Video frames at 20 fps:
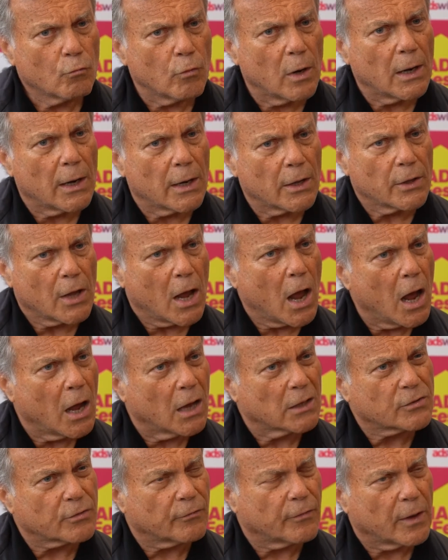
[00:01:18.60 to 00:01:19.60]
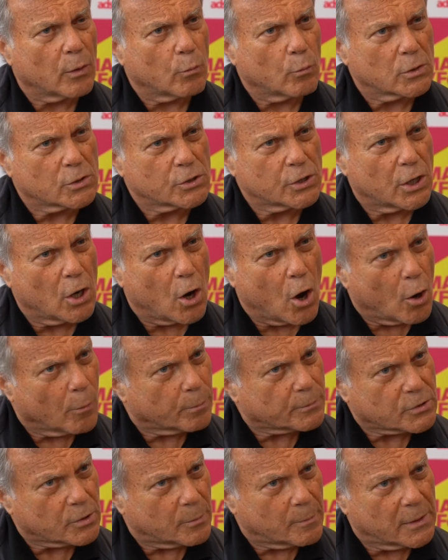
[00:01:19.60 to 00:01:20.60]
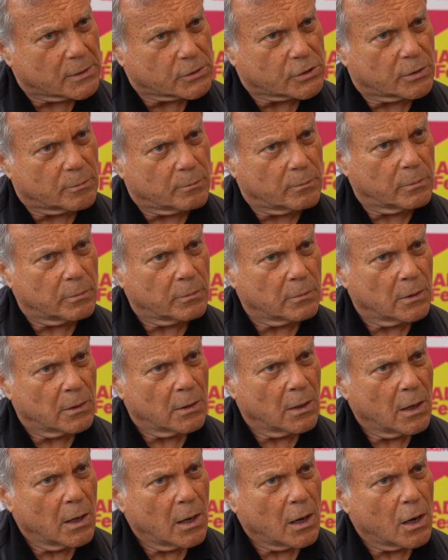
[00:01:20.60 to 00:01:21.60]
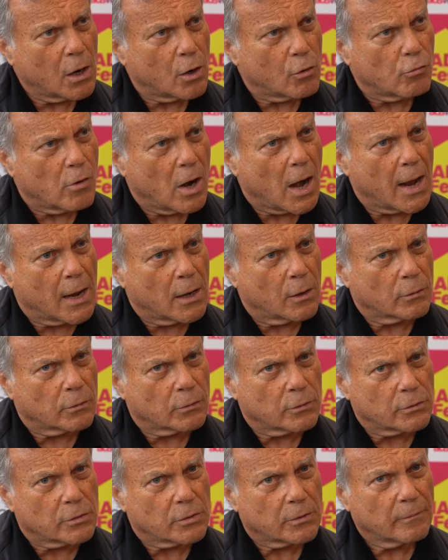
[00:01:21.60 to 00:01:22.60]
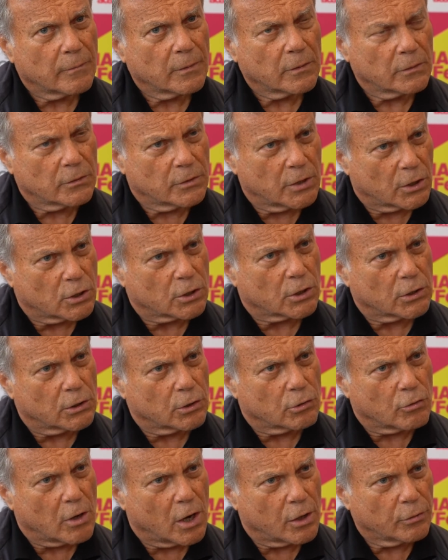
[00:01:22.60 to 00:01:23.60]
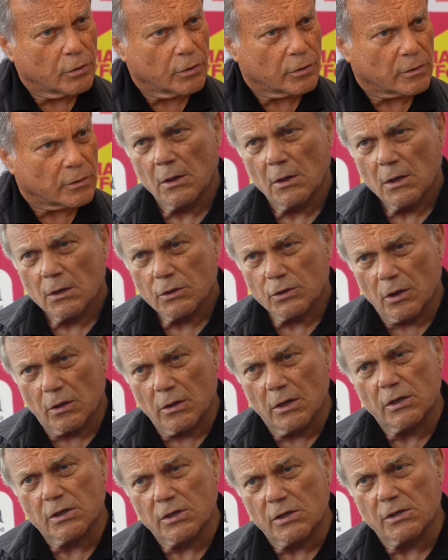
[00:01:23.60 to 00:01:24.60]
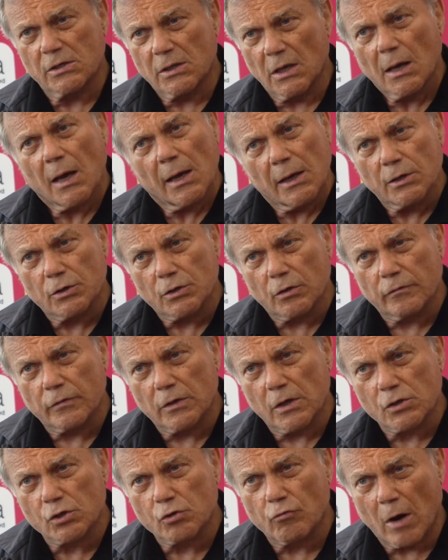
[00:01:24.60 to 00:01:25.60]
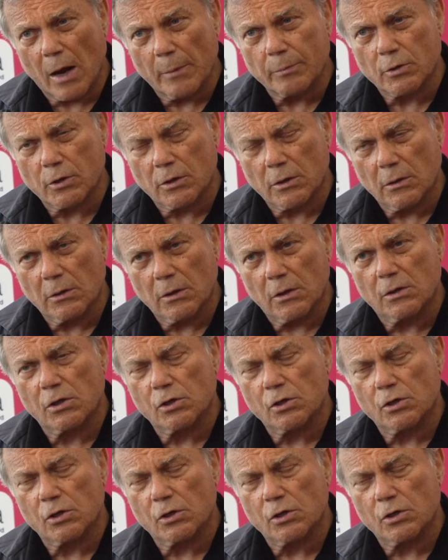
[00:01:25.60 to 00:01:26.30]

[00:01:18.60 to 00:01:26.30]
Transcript: Really at the heart of it was the optimism around digital growth. So this is the age of disruption and